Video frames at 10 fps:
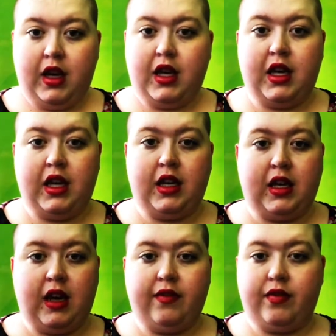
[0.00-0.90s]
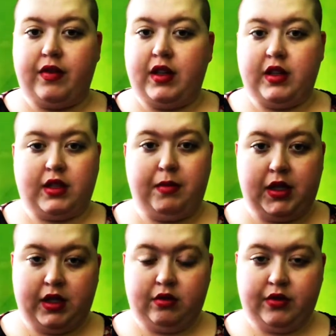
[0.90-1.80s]
He gave me this
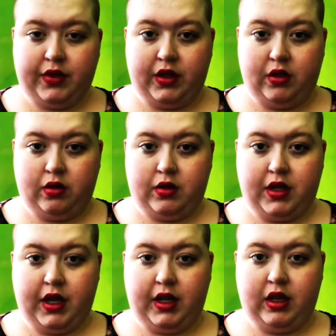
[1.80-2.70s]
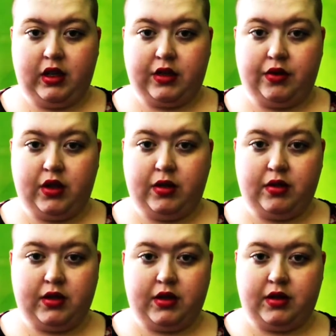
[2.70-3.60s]
amazing review saying he looks forward
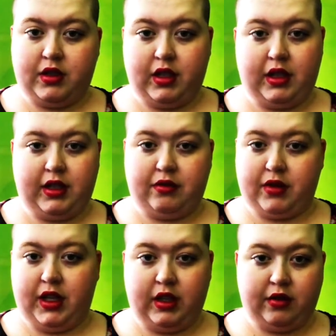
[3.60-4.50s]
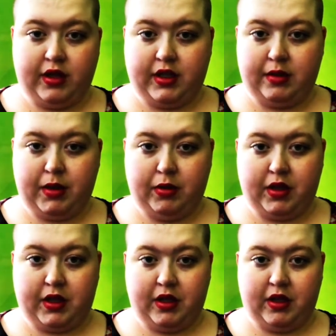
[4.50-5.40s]
to reading the rest of my
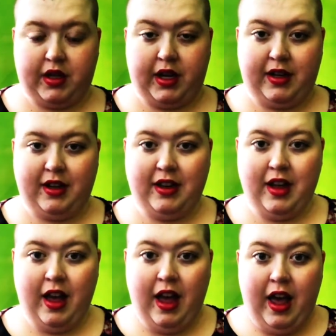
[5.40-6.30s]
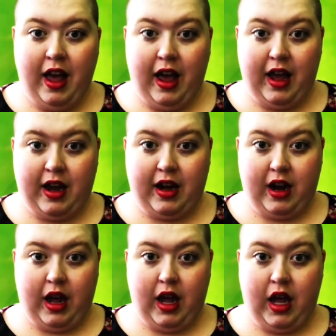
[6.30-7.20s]
work and all that. And
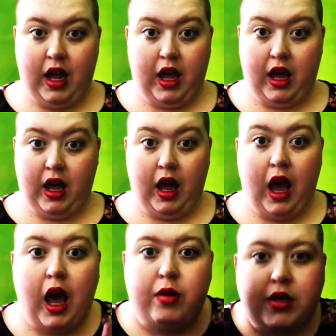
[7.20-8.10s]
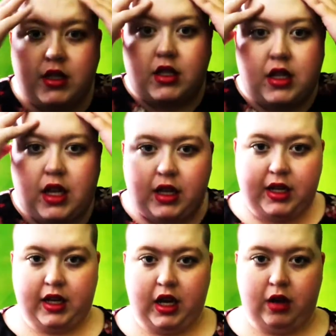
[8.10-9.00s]
I was
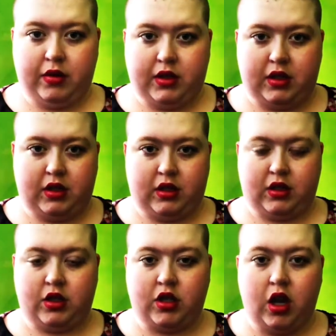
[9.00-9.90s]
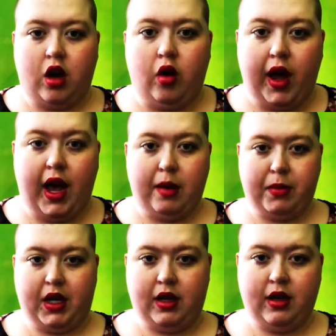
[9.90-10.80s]
elated. I was so
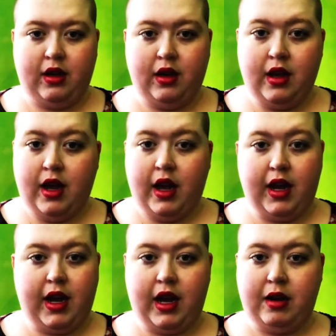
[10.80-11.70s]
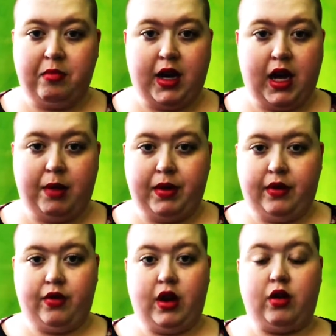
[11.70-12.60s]
happy. And I hadn't been happy
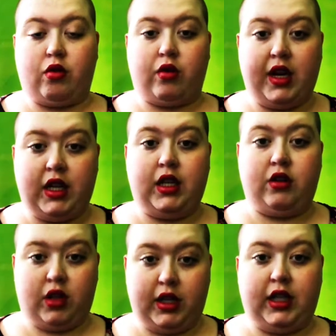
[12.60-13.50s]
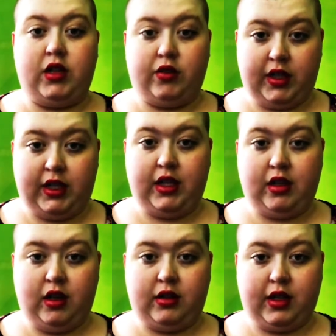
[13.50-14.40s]
for a really, really, really
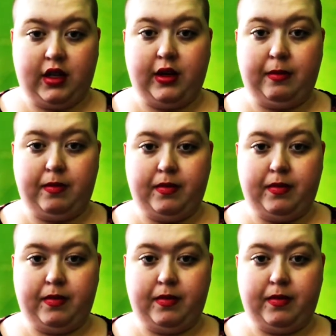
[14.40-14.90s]
long time.